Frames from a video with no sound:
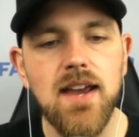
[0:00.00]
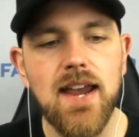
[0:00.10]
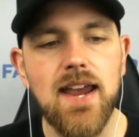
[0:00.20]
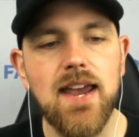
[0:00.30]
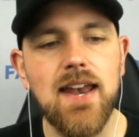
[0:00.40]

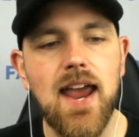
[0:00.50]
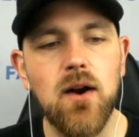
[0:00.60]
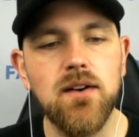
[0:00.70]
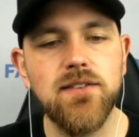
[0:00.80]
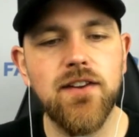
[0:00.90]
In
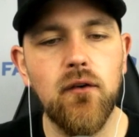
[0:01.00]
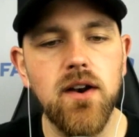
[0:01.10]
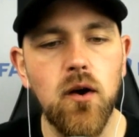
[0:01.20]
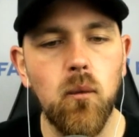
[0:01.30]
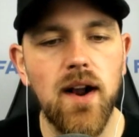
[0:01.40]

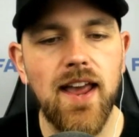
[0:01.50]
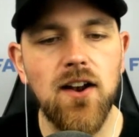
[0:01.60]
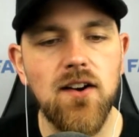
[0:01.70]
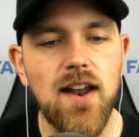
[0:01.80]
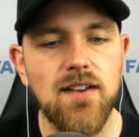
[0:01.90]
Arizona, 1
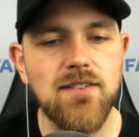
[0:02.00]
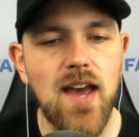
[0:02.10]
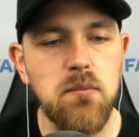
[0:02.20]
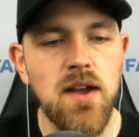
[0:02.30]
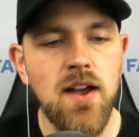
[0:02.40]
800 NEXT
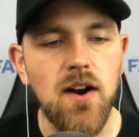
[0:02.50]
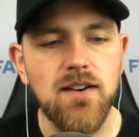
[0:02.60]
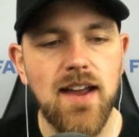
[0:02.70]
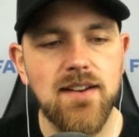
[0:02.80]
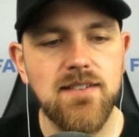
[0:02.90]
STEP or
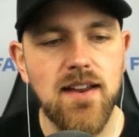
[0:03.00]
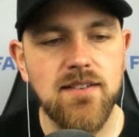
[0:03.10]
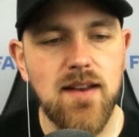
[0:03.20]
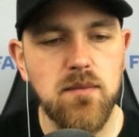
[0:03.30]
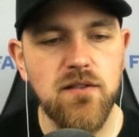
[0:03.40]
text NEXT
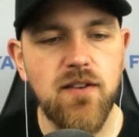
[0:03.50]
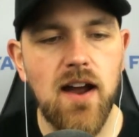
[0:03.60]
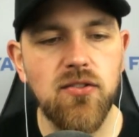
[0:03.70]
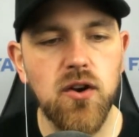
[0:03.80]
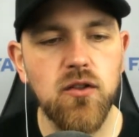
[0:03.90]
STEP to
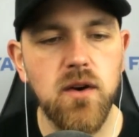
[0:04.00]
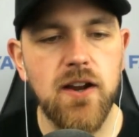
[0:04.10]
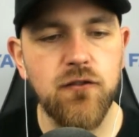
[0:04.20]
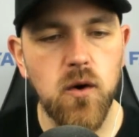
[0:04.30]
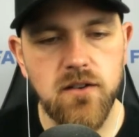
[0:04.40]

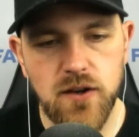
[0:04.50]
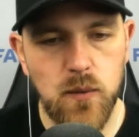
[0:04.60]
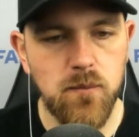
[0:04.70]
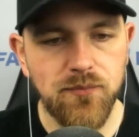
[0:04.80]
53342